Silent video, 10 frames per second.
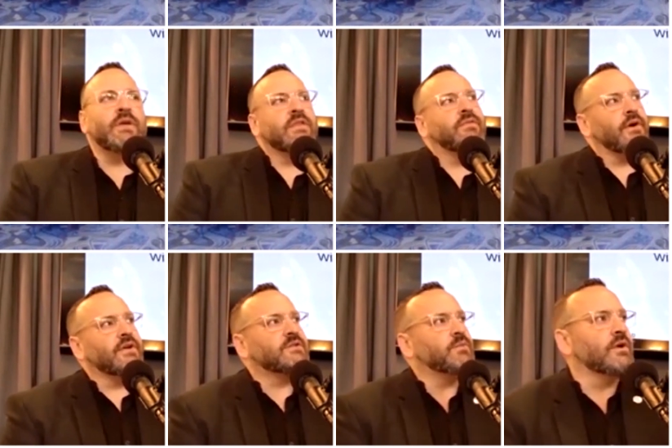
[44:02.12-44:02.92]
the
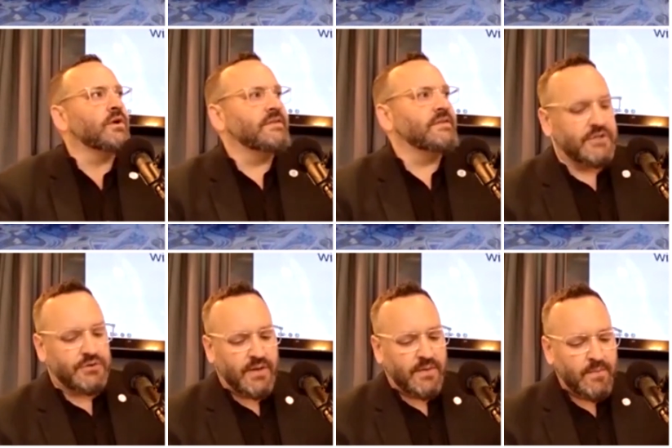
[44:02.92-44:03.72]
various ports of
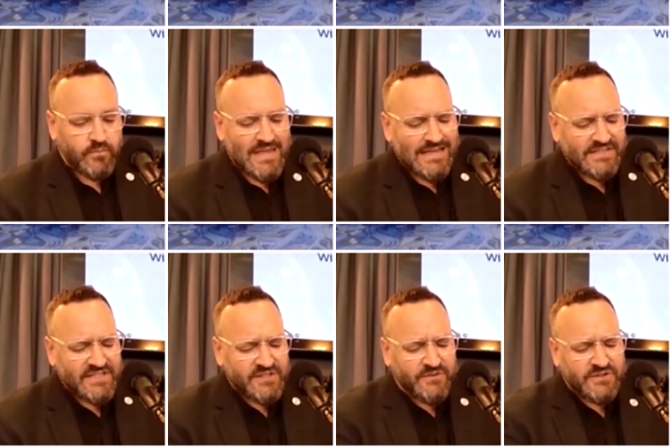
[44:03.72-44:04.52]
entry.
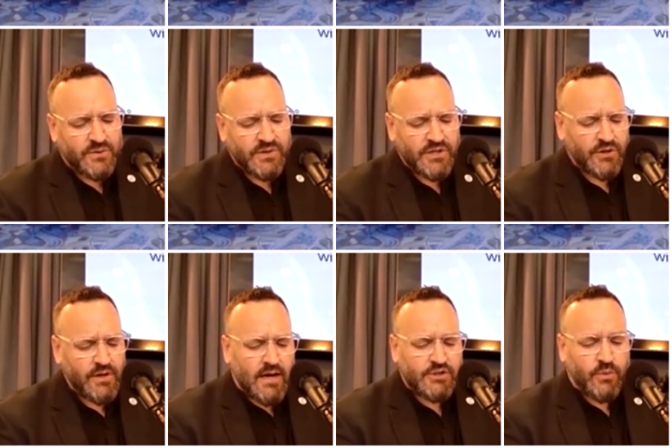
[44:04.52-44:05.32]
Since fiscal year
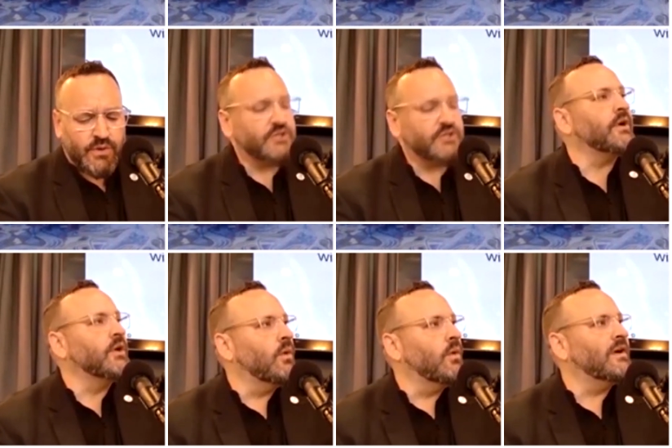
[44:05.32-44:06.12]

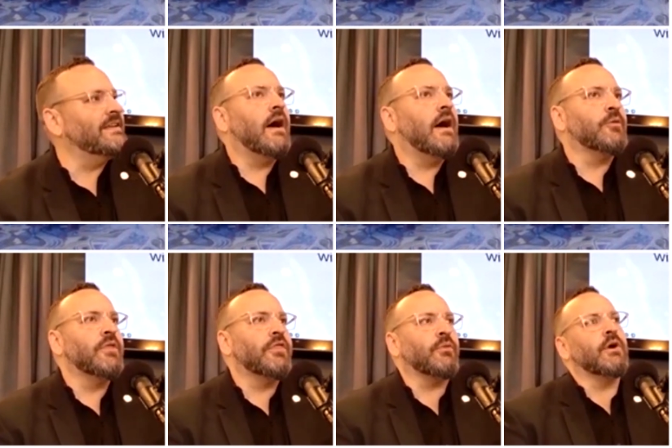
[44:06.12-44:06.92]
2021, there have
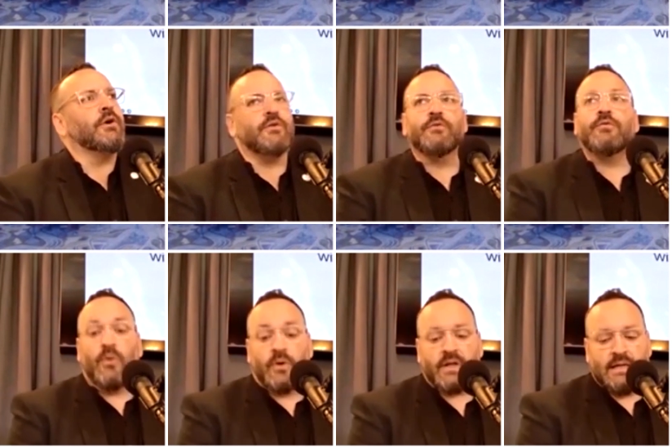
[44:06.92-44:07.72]
been
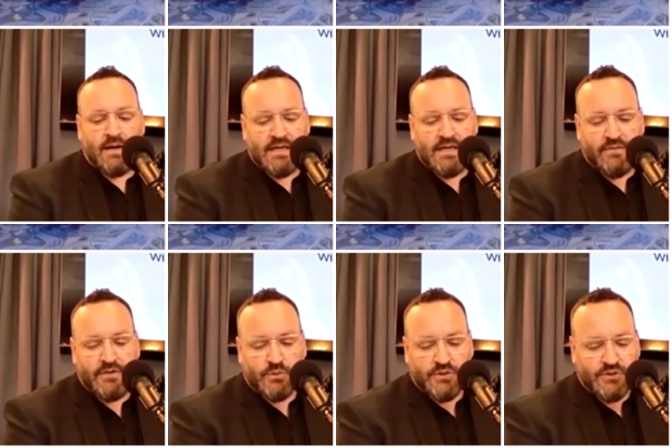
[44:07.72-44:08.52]
340
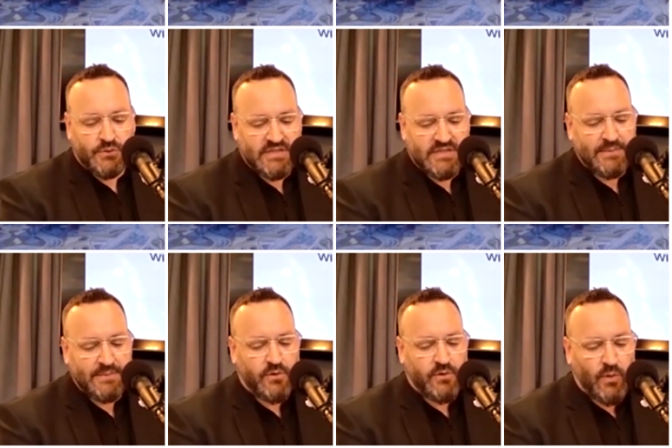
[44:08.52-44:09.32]
individuals whose
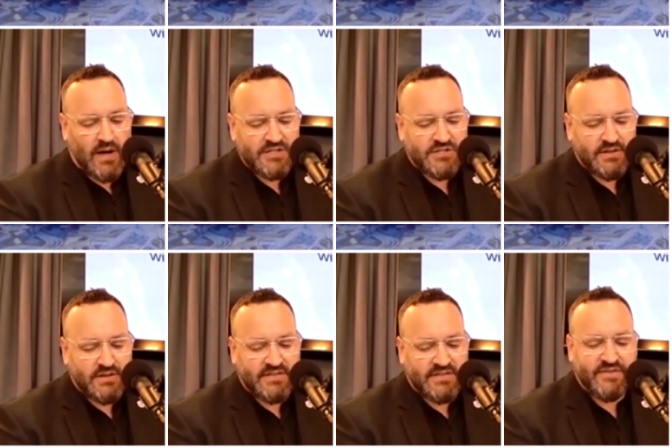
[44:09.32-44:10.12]
names are on the watch
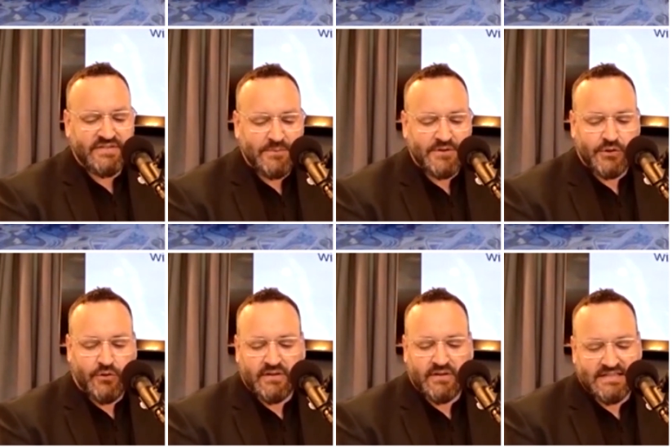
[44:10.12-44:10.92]
list that have attempted to
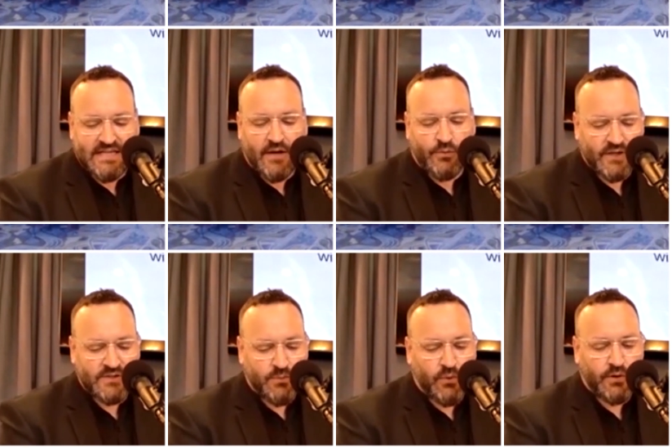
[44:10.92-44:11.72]
cross the
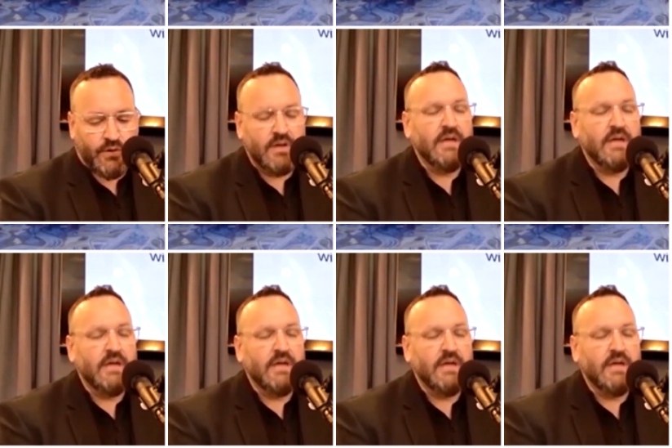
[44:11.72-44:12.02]
southwest border.